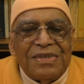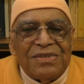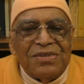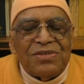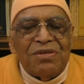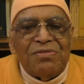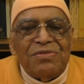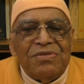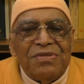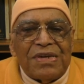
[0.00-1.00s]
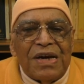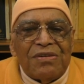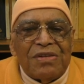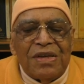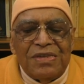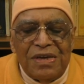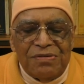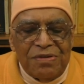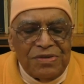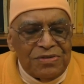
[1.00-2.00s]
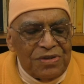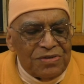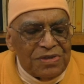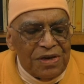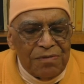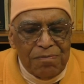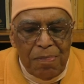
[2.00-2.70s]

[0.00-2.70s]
So Swami Vivekananda therefore used to say,